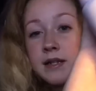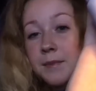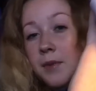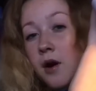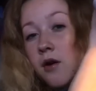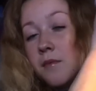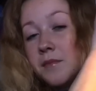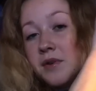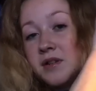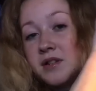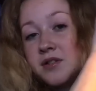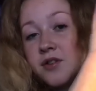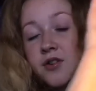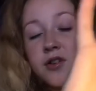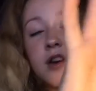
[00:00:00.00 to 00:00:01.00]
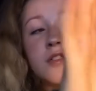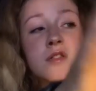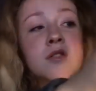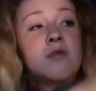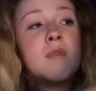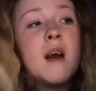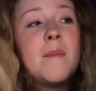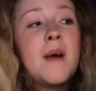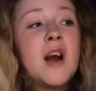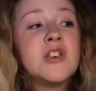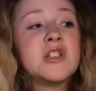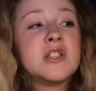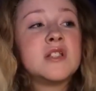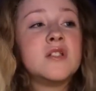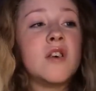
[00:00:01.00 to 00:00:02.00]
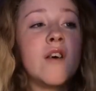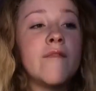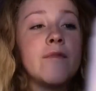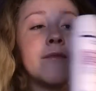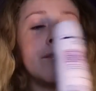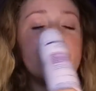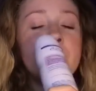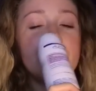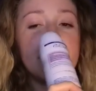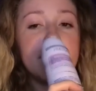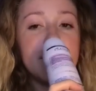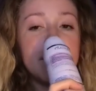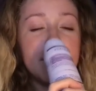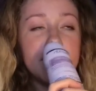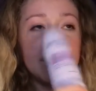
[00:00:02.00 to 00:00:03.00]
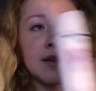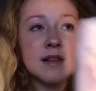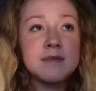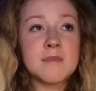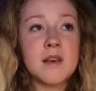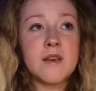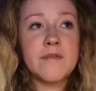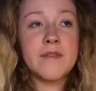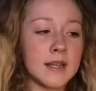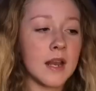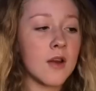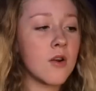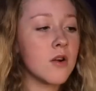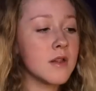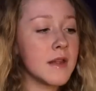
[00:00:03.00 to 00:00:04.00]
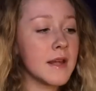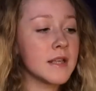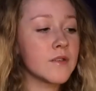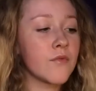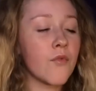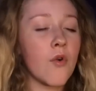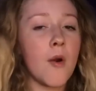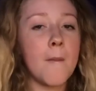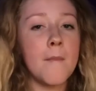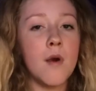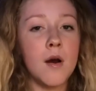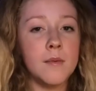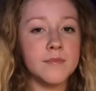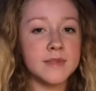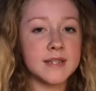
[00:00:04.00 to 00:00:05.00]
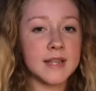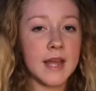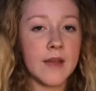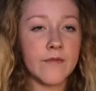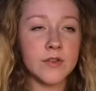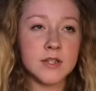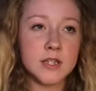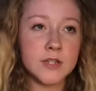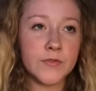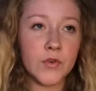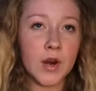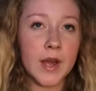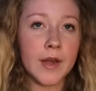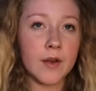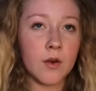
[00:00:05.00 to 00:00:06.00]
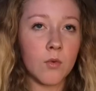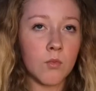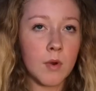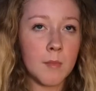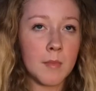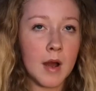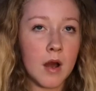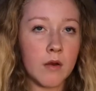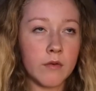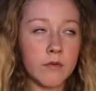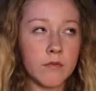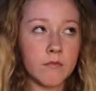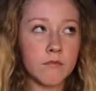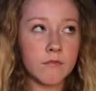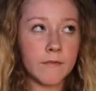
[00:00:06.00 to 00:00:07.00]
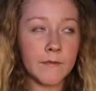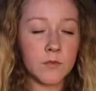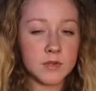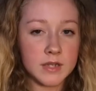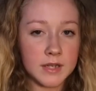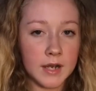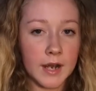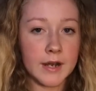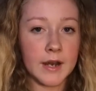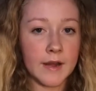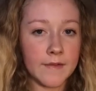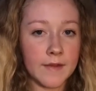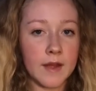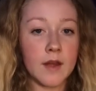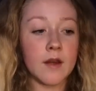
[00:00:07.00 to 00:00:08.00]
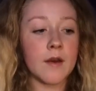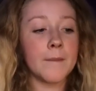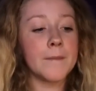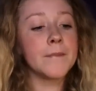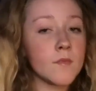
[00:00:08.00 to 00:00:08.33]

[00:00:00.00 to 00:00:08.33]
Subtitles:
It's a Pearl Beauty deodorant. I don't know why, but I just love the smell of it. I got this from Savers for like £1.49, I think.